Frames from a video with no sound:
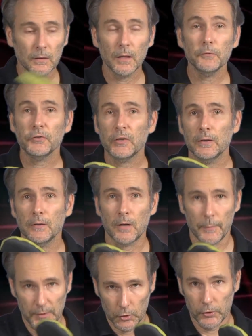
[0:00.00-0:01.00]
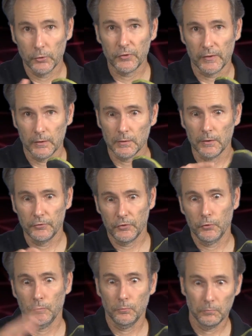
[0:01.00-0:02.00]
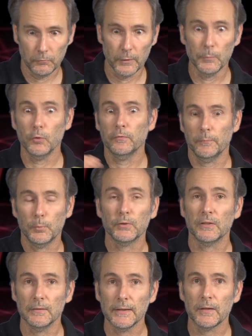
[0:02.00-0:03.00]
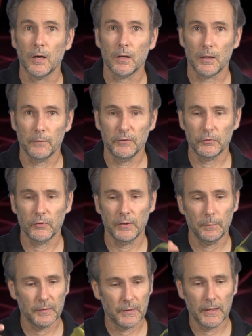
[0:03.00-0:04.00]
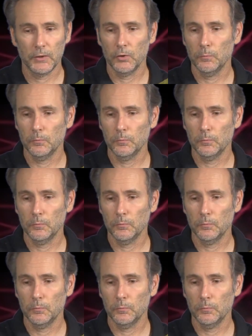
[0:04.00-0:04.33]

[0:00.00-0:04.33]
gloves here. I mean, you're using the gloves to remove and put the lid on, obviously, but then